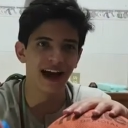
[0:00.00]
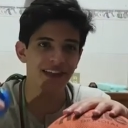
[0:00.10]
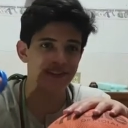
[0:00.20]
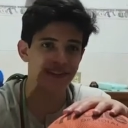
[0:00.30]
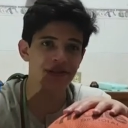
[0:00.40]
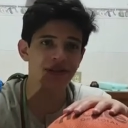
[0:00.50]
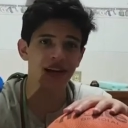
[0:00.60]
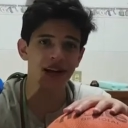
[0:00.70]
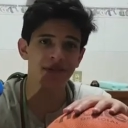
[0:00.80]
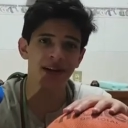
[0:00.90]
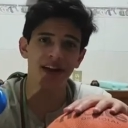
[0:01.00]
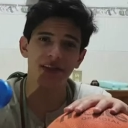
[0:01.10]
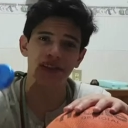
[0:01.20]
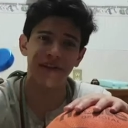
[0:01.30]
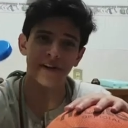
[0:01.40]
At the same time,
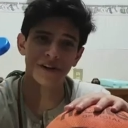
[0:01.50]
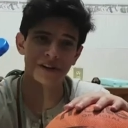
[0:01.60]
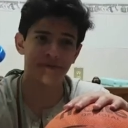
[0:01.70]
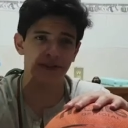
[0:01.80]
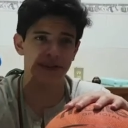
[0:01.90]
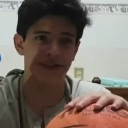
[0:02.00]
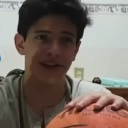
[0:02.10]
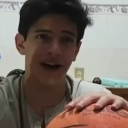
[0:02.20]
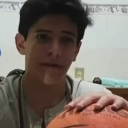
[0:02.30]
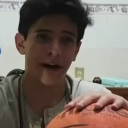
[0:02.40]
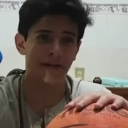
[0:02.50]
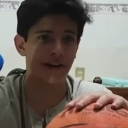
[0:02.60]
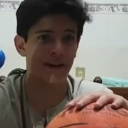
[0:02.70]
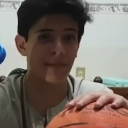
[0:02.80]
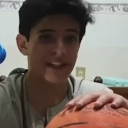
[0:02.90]
the Earth spins around
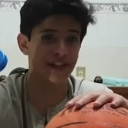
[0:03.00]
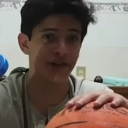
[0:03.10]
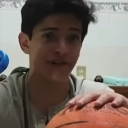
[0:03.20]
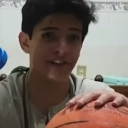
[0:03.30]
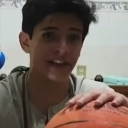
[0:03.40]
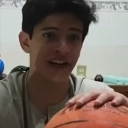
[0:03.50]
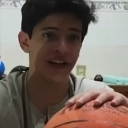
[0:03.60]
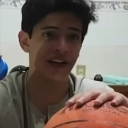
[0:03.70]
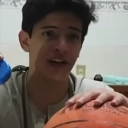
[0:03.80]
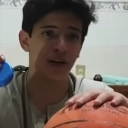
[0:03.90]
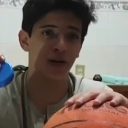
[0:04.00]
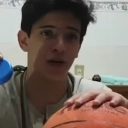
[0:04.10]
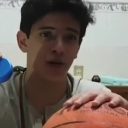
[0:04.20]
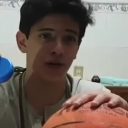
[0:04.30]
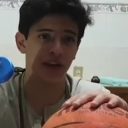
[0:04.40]
an imaginary line
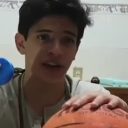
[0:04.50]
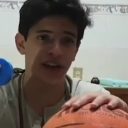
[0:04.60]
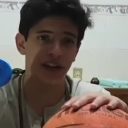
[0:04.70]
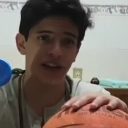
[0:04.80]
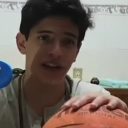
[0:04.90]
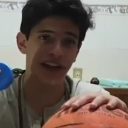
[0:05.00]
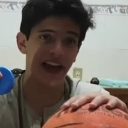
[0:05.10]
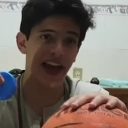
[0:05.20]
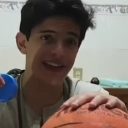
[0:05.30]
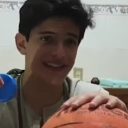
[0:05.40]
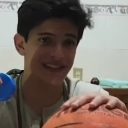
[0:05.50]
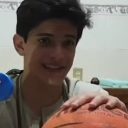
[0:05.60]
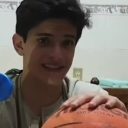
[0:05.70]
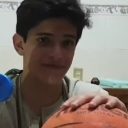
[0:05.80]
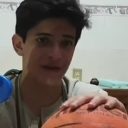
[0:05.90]
called the
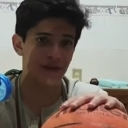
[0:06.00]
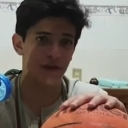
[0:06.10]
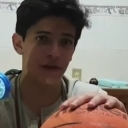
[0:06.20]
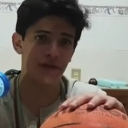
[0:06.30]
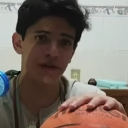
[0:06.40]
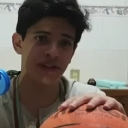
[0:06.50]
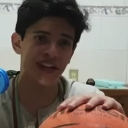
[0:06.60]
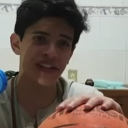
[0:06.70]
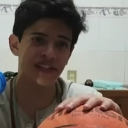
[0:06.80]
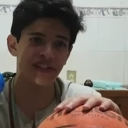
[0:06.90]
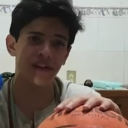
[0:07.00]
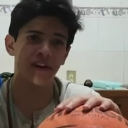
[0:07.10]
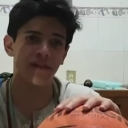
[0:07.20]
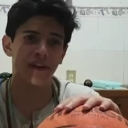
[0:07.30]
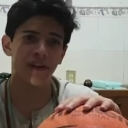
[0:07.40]
axis. The rotation
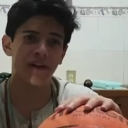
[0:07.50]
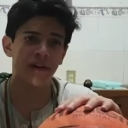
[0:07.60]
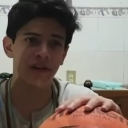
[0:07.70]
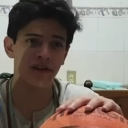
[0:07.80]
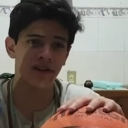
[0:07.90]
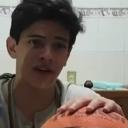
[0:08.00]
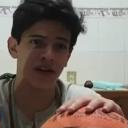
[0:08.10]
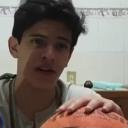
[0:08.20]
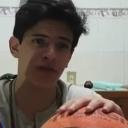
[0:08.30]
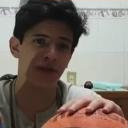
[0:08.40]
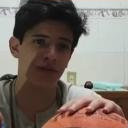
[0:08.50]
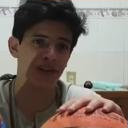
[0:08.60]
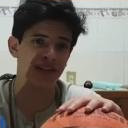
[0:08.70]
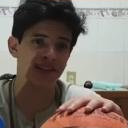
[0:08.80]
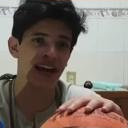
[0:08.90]
of the Earth around
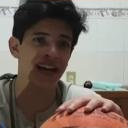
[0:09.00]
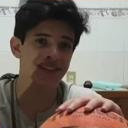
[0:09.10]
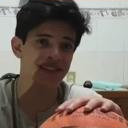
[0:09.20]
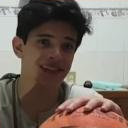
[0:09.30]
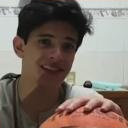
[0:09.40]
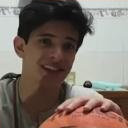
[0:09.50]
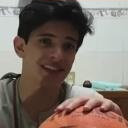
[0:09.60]
its axis